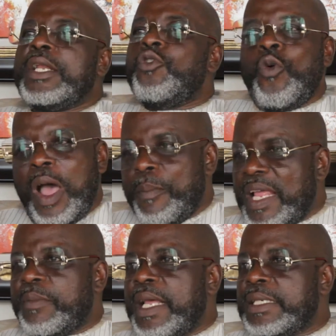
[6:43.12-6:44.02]
that no
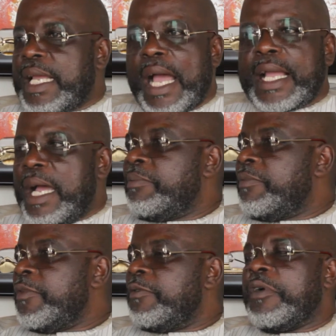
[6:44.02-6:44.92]
amendment can come
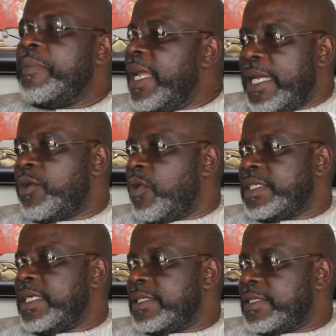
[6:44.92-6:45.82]
from any
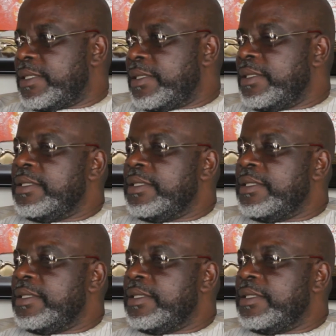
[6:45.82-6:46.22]
quarters.